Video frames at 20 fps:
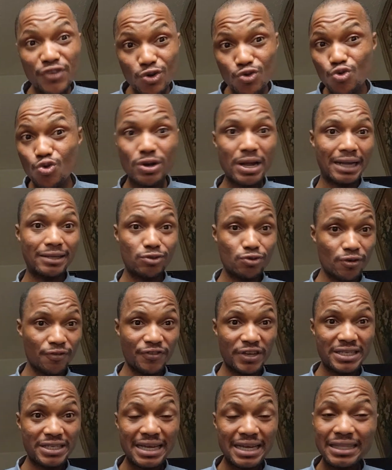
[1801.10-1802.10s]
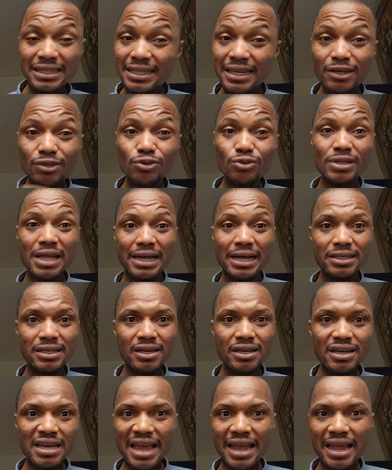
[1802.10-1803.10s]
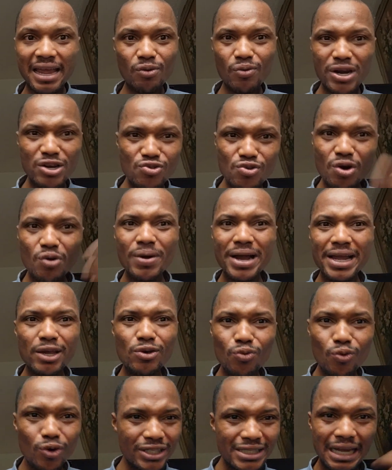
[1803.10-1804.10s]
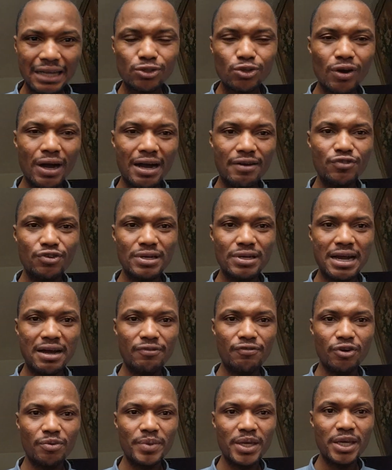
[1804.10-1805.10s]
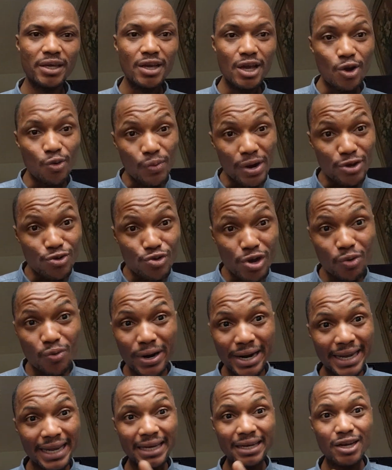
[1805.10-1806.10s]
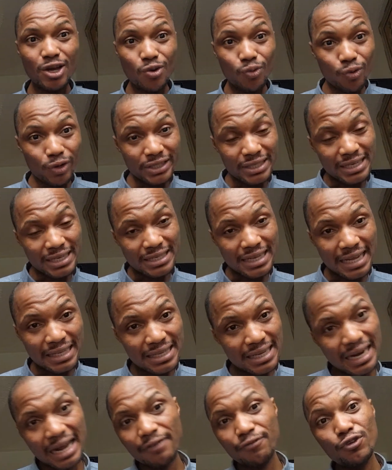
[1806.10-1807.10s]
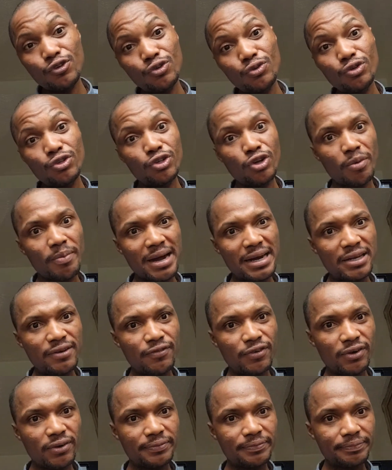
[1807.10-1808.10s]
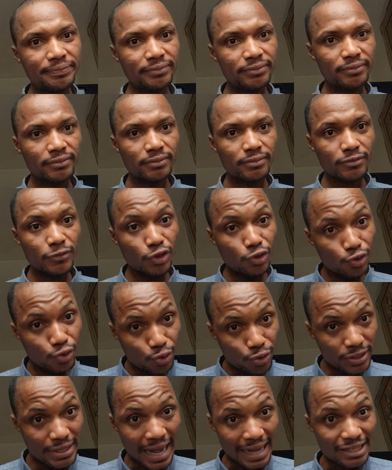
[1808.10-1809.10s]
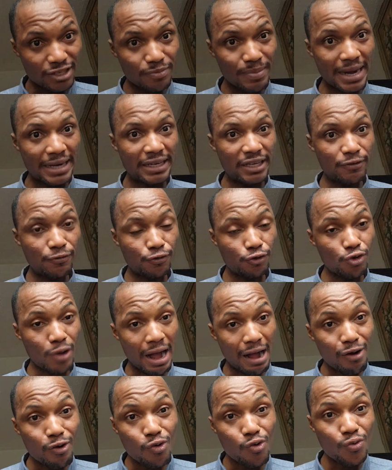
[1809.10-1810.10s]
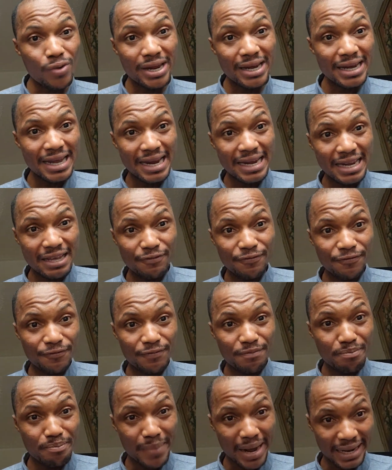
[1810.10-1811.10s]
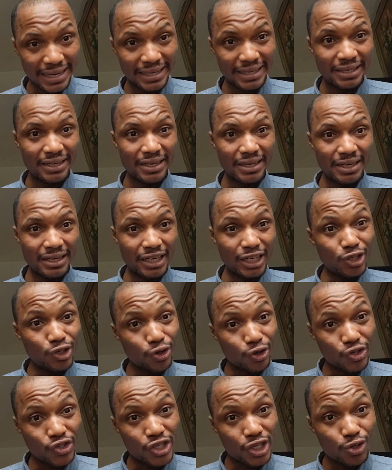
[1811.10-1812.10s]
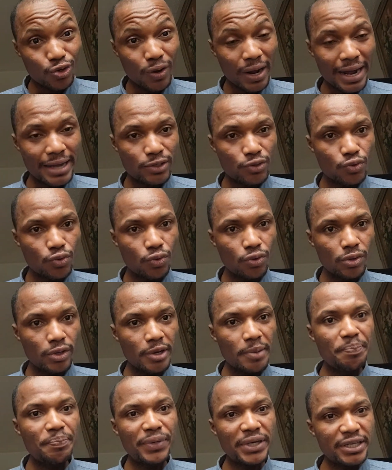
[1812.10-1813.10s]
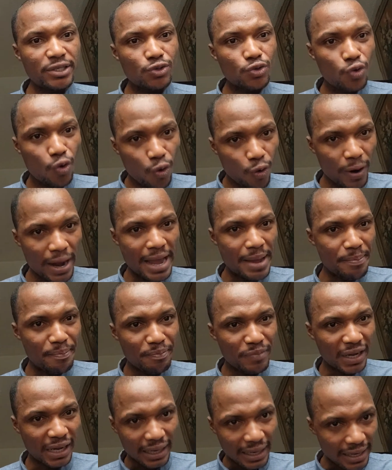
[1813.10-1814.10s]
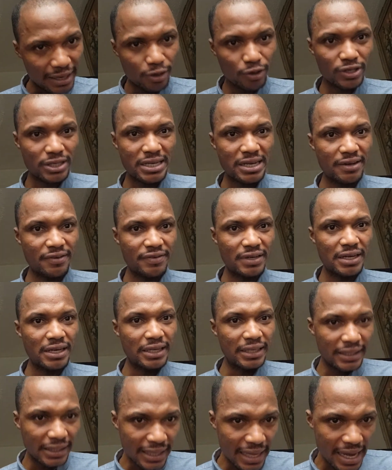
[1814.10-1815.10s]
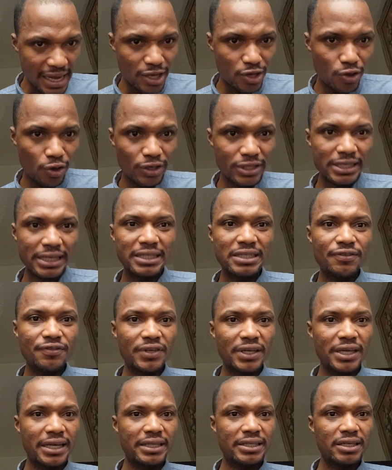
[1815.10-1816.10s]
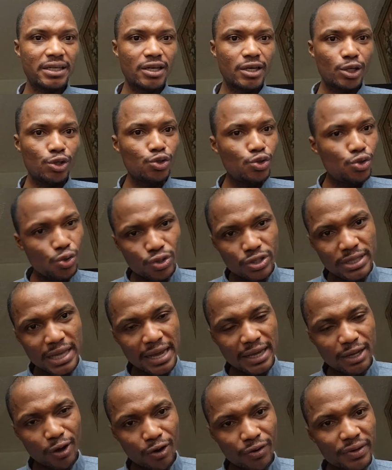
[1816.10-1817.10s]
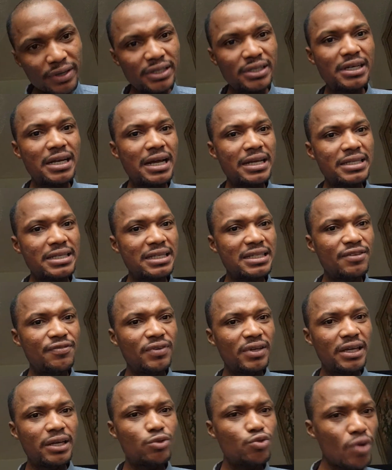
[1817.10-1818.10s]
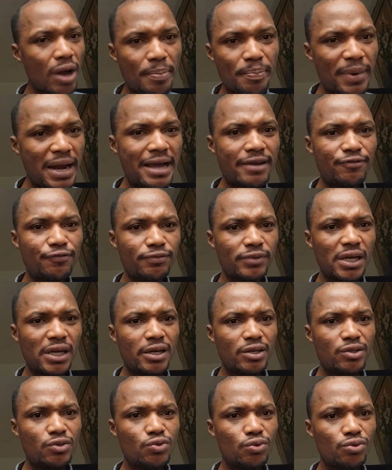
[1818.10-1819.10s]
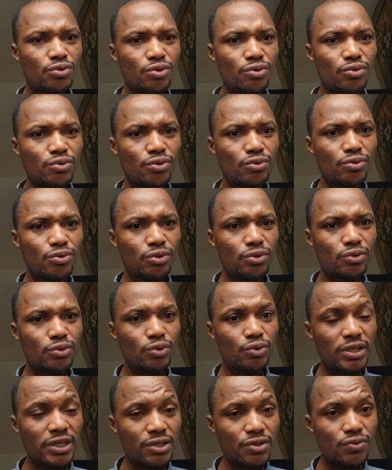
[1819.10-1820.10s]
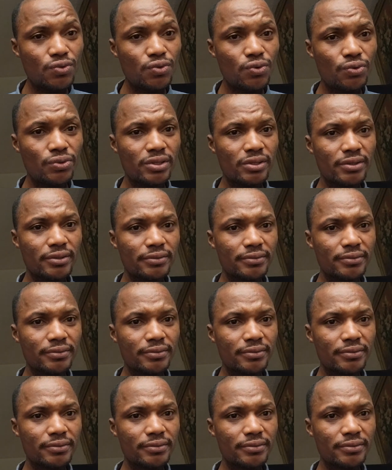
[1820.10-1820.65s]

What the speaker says: even look at your face and tell you that when you were working, what at all have you done for me? When you were working, what exactly have you used your money for? Use that money. If you are owing any money in your senior high school, please go and clear yourself. Take your certificate. Use the original certificate to apply to these schools.